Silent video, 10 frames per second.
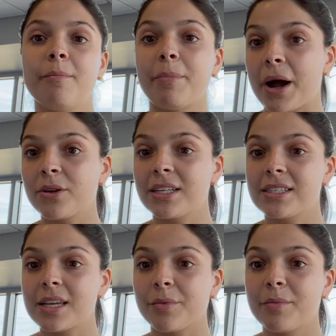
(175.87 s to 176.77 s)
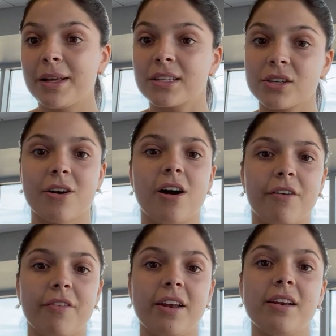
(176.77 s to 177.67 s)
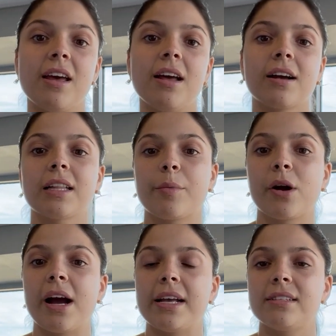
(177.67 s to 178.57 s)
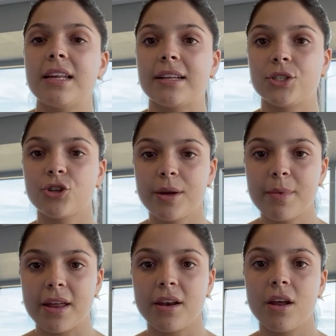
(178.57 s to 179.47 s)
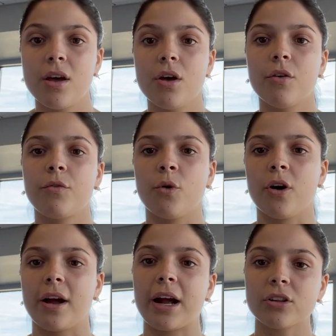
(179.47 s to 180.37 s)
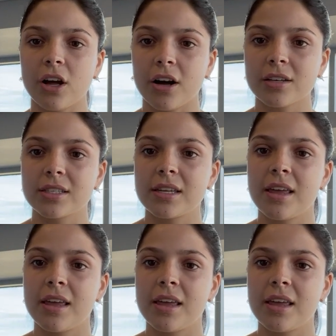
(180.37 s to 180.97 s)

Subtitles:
Biotin supplements are often glamorized as treatment for hair loss